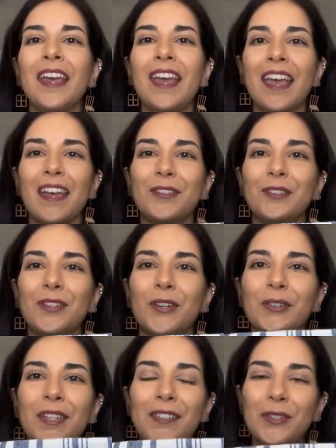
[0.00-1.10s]
And so
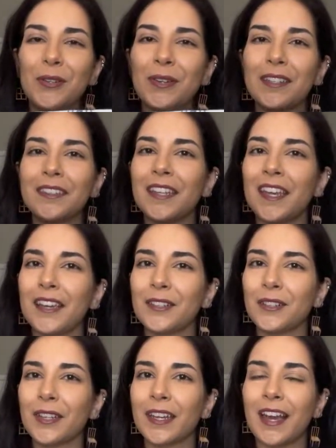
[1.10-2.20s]
let's go ahead and take a
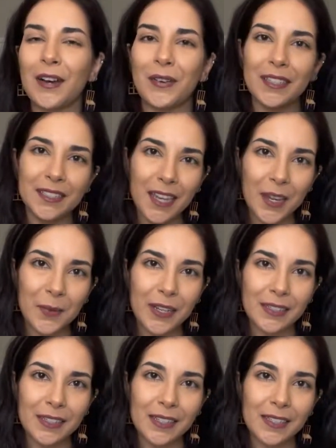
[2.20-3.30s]
look at how I DIY'd
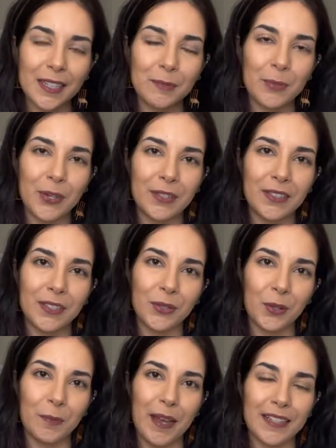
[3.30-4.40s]
this and put this
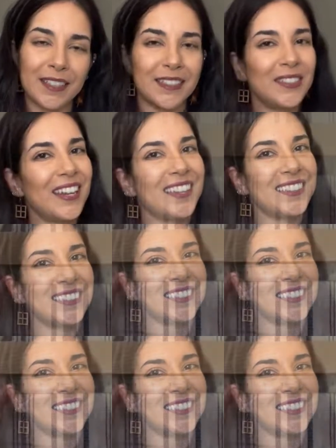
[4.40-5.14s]
whole basket together.